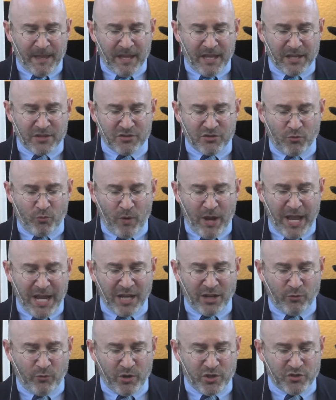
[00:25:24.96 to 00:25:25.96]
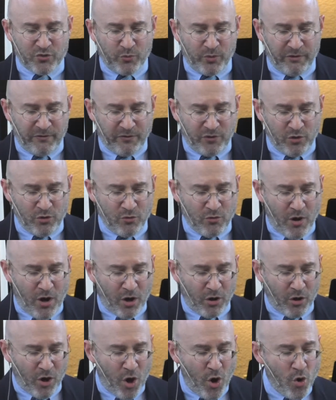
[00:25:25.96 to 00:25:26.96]
is the way in which we view
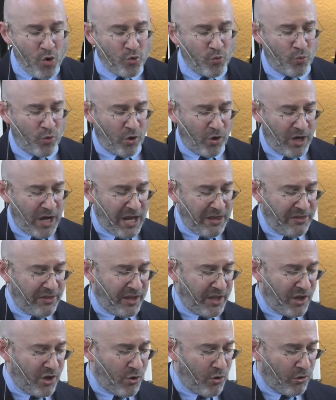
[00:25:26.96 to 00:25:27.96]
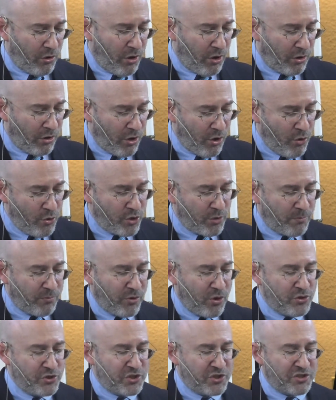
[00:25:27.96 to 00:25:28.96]
our own work, I think, or our own
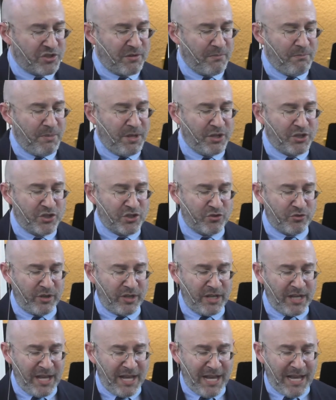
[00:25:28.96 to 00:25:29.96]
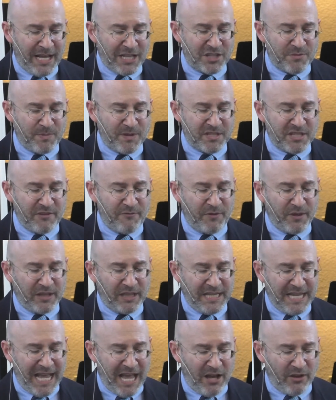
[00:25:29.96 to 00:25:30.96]
approaches to ministry, and
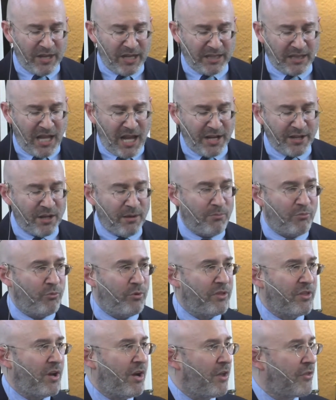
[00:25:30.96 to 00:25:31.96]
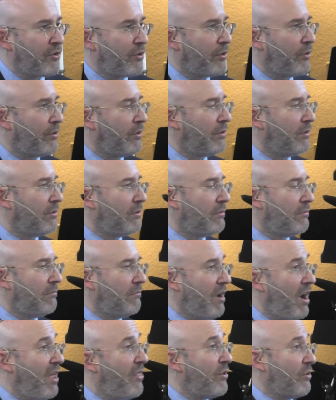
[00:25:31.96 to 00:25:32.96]
specifically how they line up with
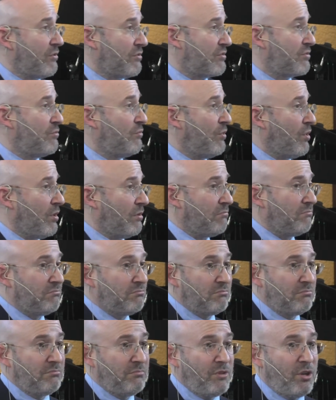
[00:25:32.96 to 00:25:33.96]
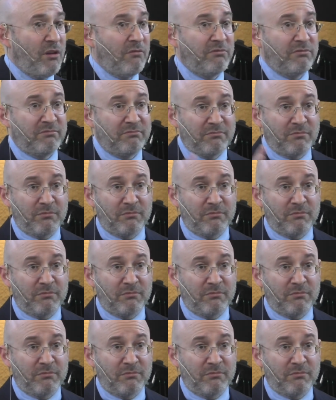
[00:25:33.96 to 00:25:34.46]
others who are of